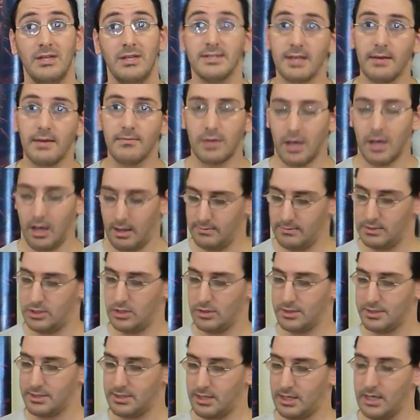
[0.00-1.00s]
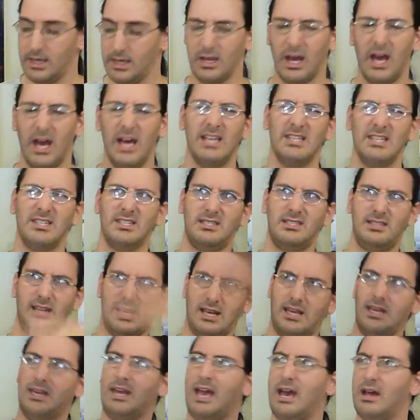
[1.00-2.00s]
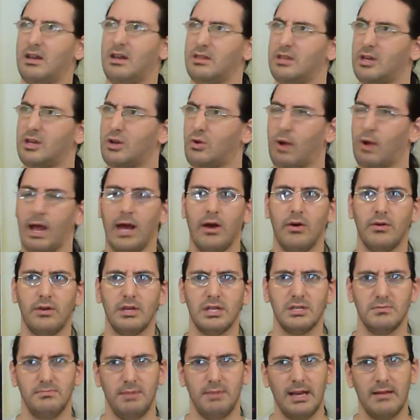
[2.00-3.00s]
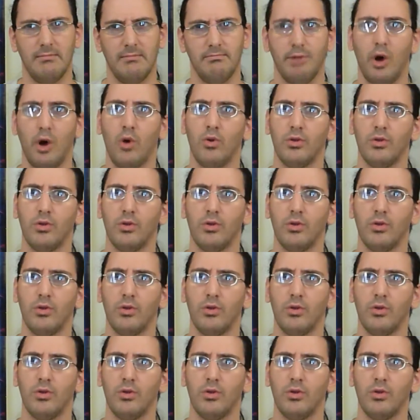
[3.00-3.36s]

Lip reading: Sometimes you'll see it sticking out of the ground as big